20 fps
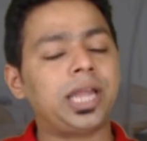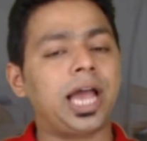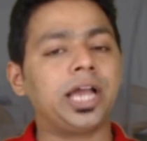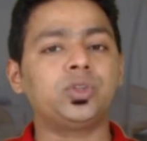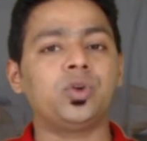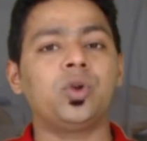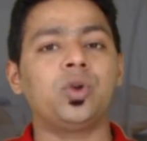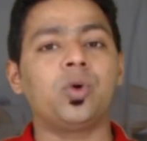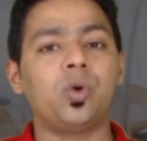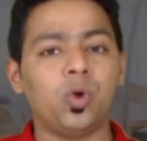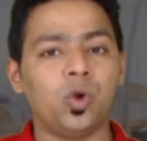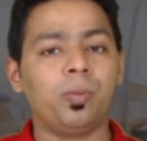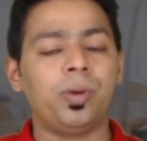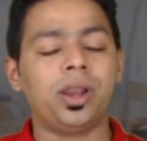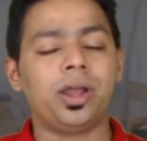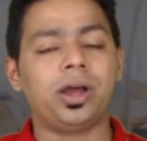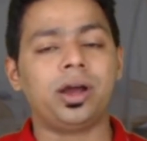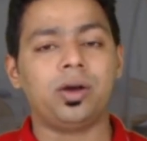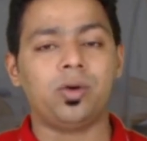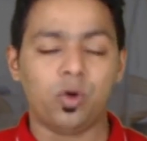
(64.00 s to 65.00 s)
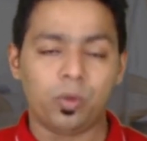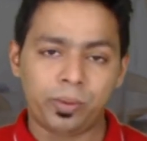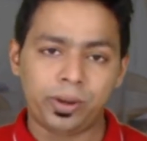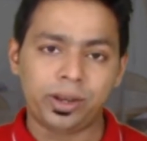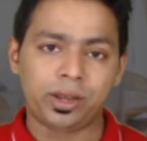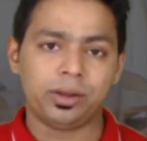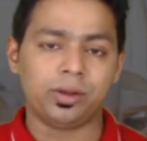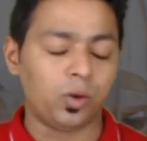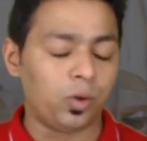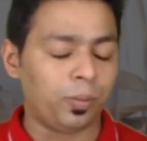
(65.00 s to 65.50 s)
tax on
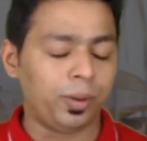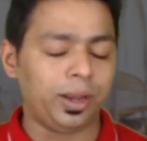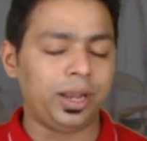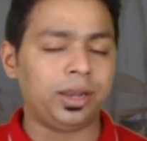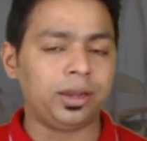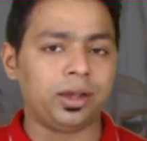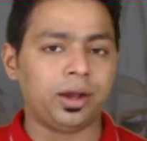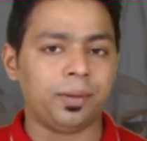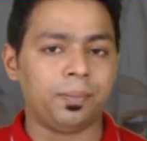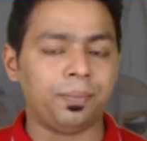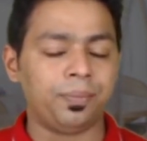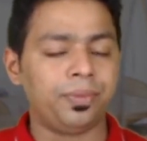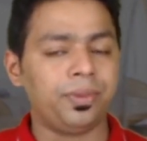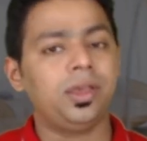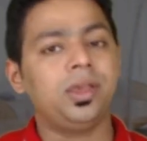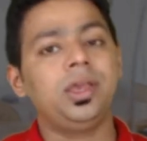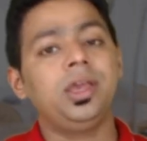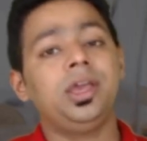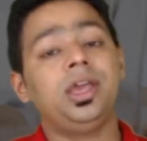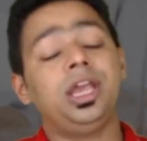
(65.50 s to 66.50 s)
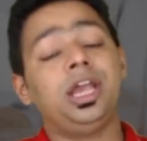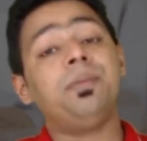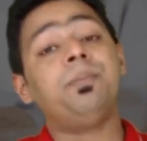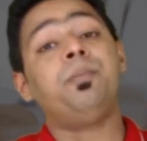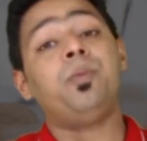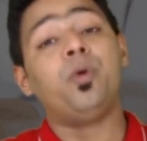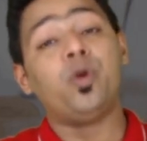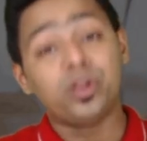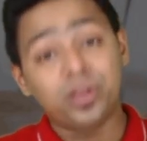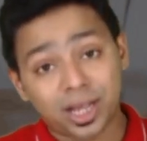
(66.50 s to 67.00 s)
global income
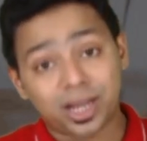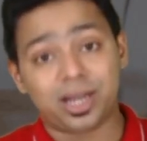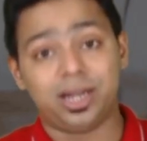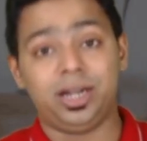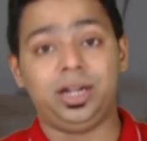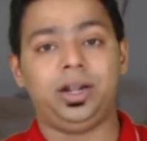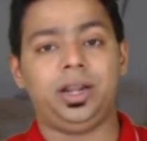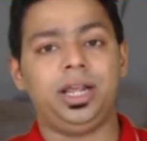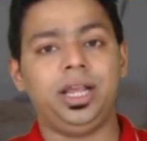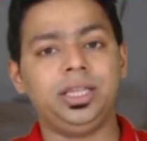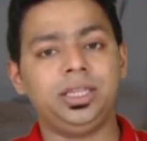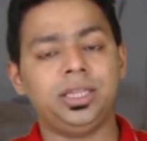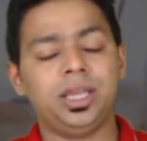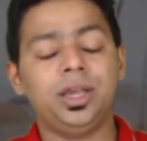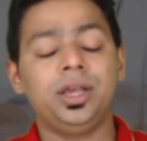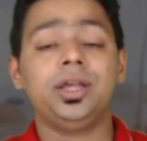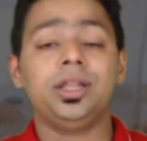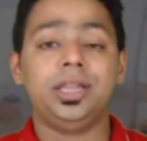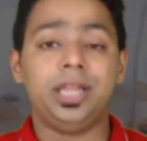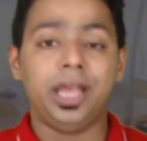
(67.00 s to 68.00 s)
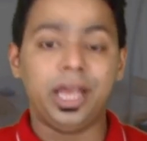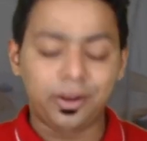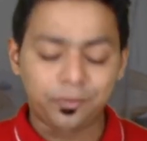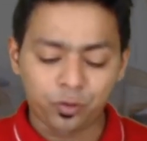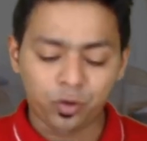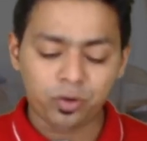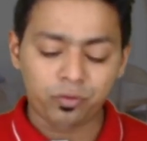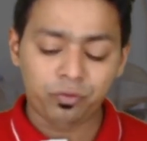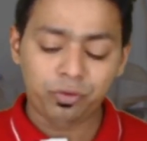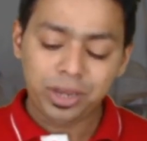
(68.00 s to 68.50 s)
in both the countries.
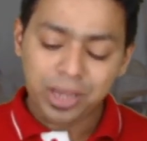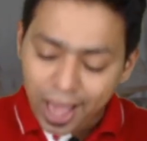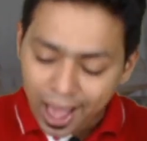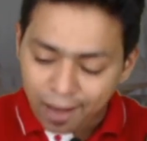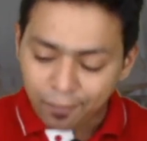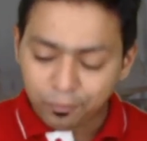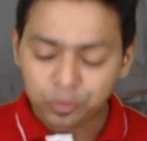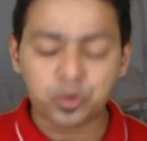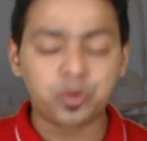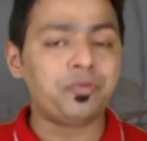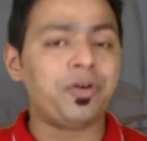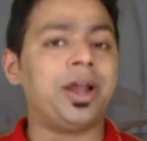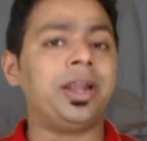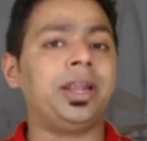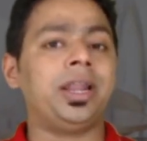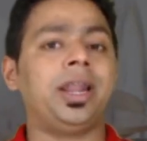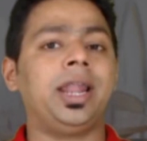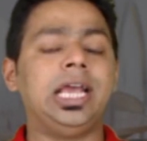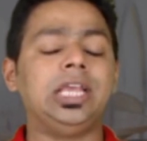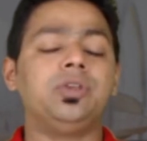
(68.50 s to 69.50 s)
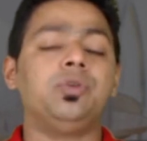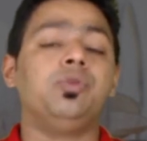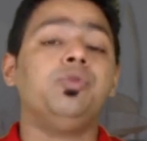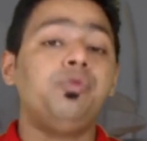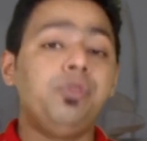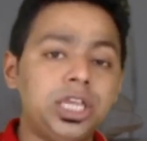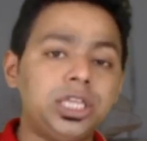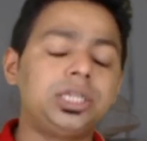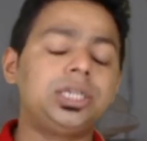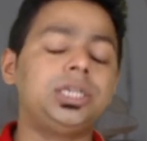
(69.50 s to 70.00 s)
Therefore, we have to finalize
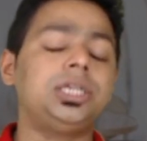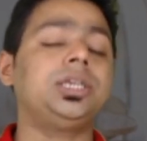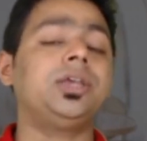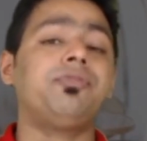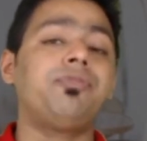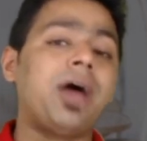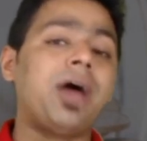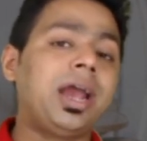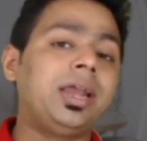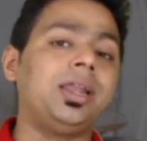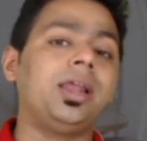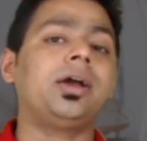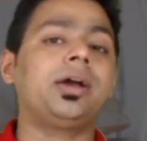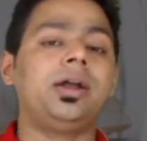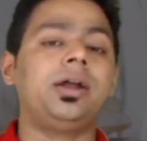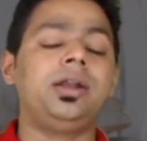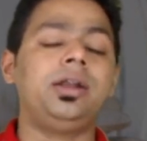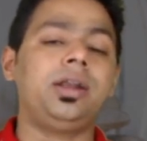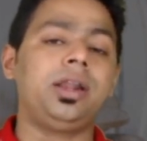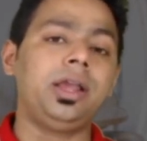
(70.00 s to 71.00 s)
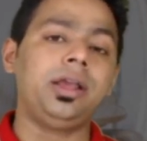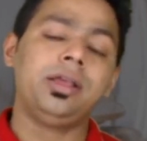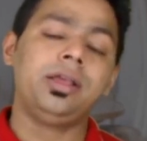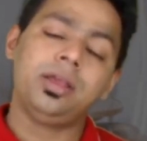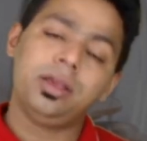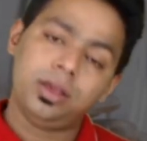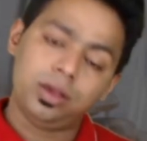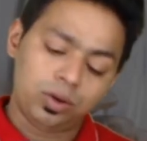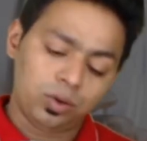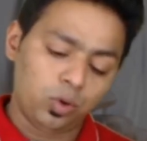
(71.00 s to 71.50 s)
which is the final country
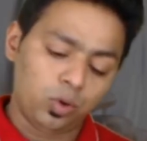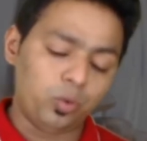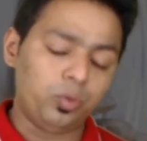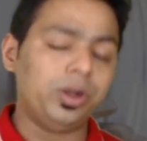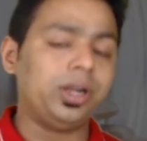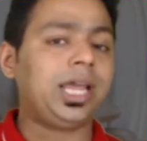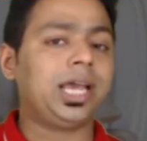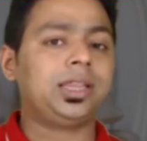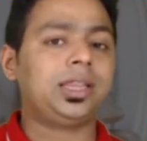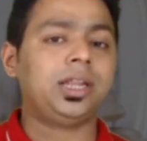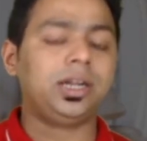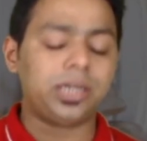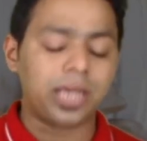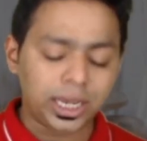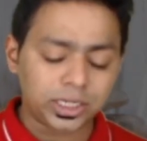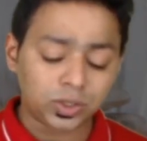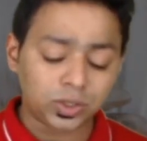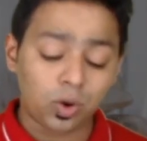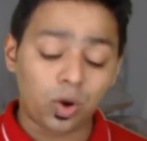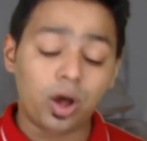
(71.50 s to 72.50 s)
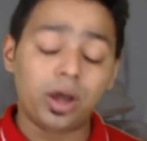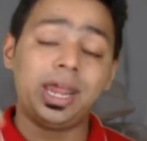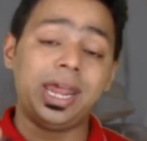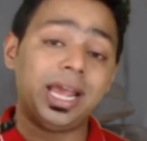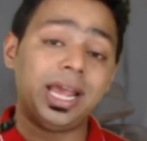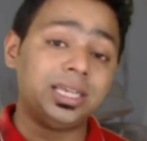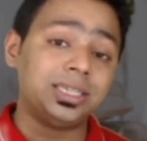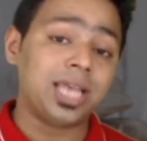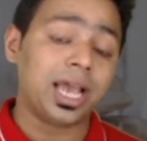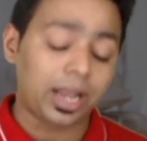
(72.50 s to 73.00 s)
who will take the tax, or
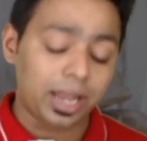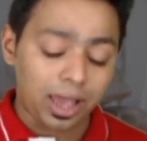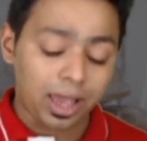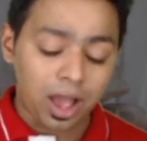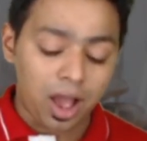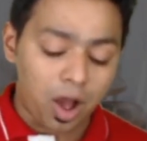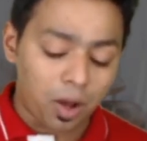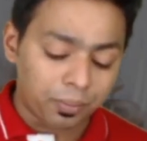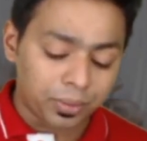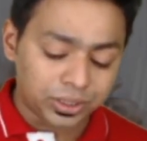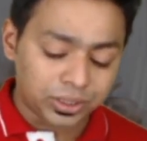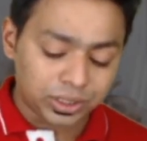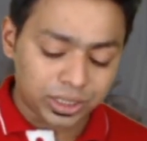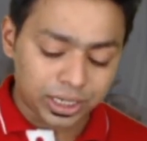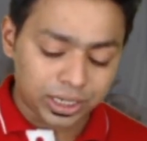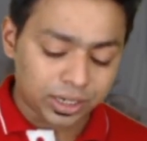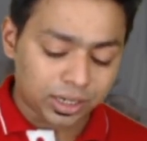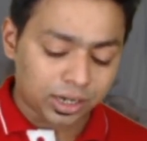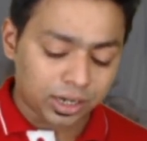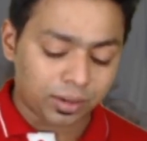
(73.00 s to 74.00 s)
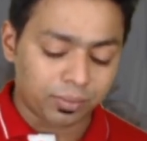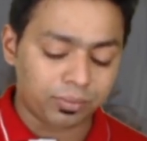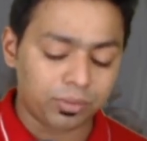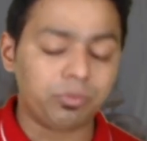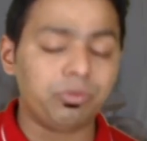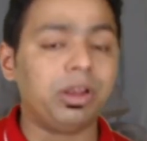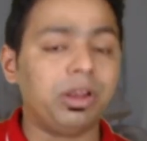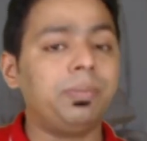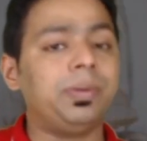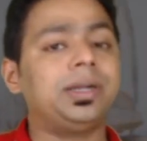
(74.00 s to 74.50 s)
exactly how much income
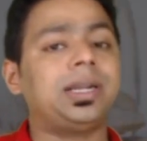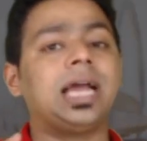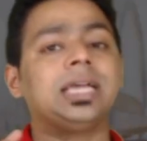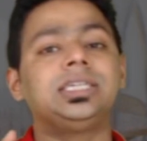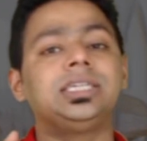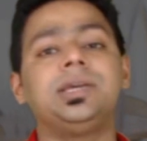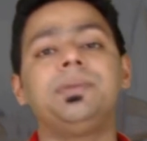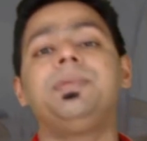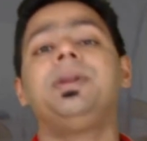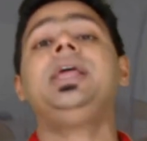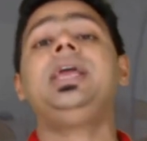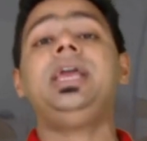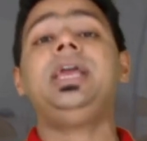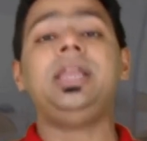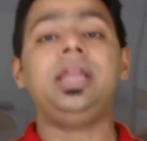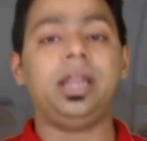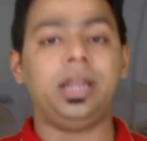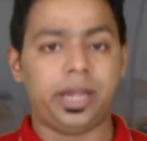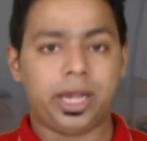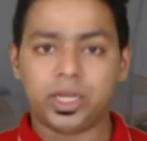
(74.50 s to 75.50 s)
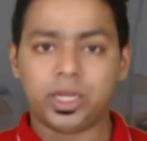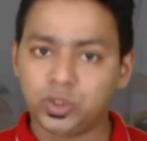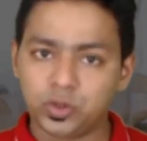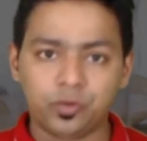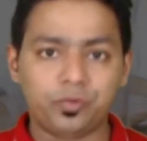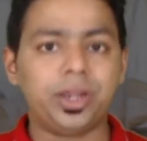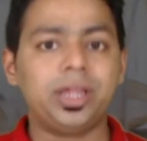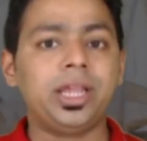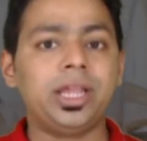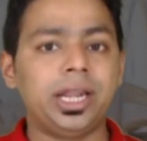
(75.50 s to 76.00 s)
will be taxable in India,
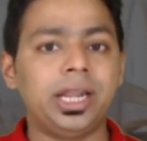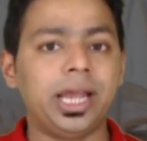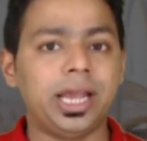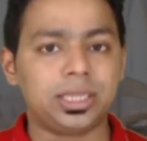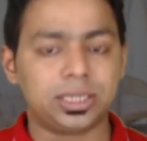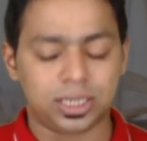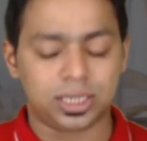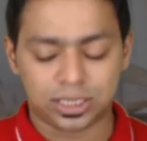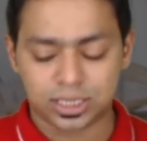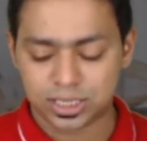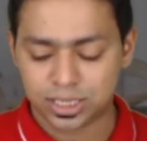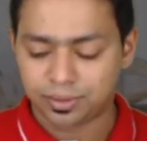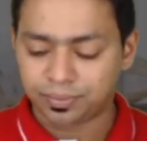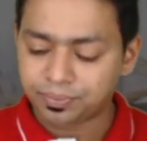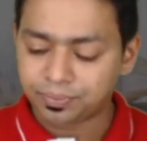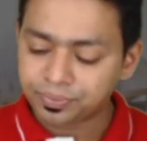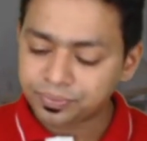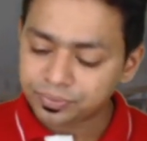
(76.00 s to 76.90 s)
so far as India is concerned.